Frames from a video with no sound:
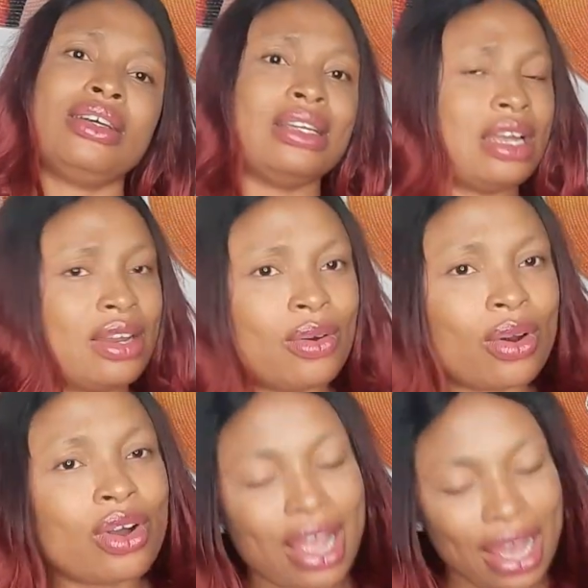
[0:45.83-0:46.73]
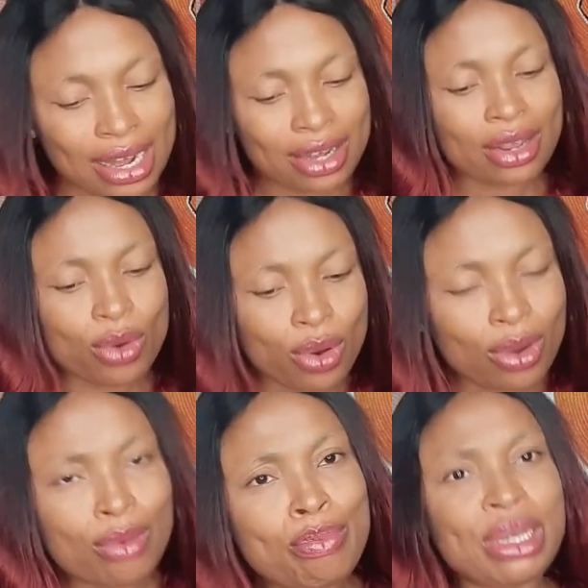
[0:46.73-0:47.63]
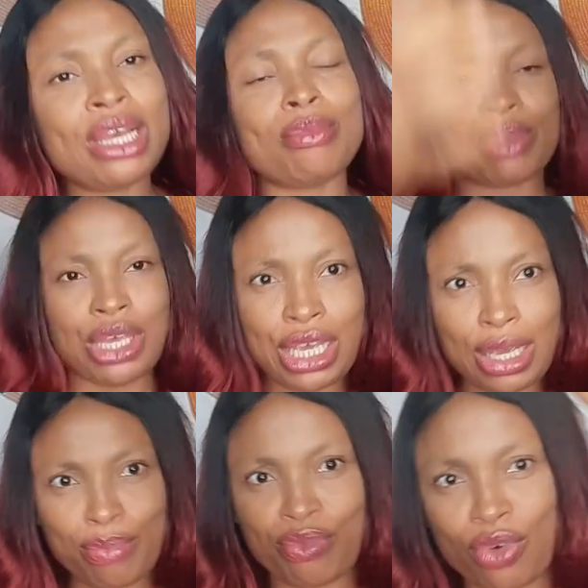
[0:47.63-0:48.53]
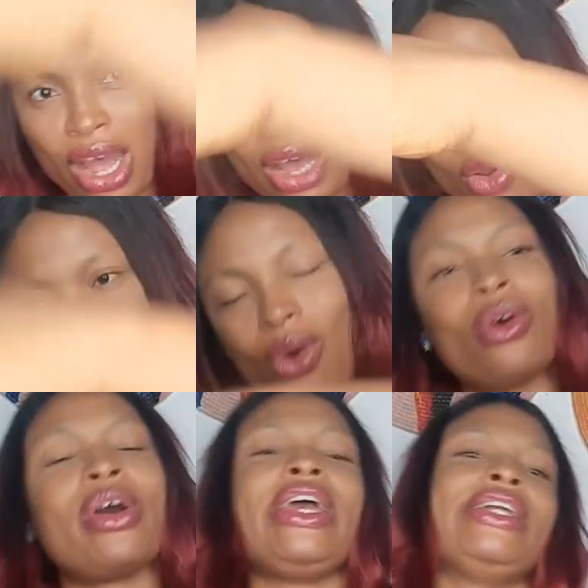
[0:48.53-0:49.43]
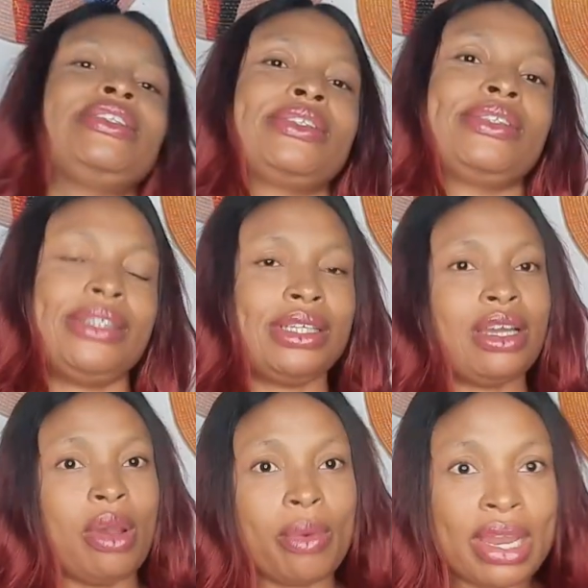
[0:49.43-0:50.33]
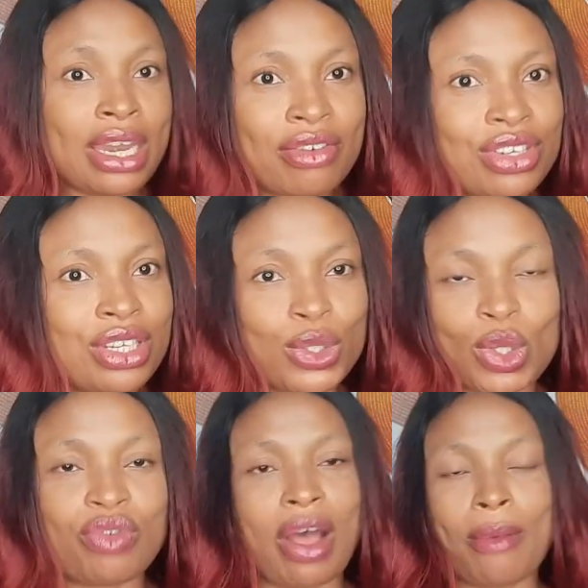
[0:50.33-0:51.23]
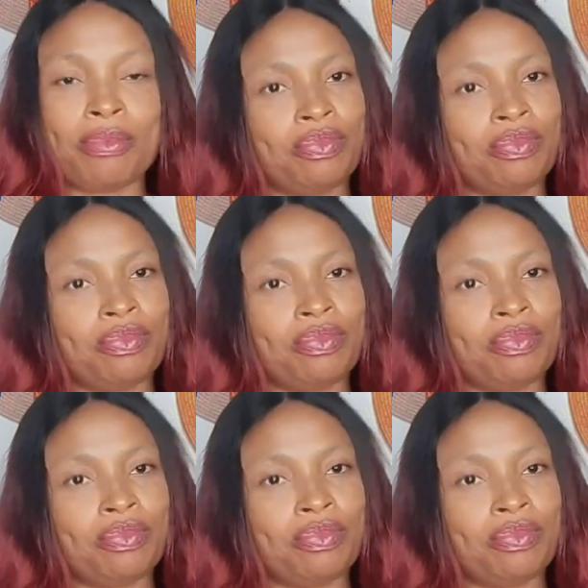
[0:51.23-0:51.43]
Then they will come carry the whole blame heap for alcohol head. The way where devil they suffer.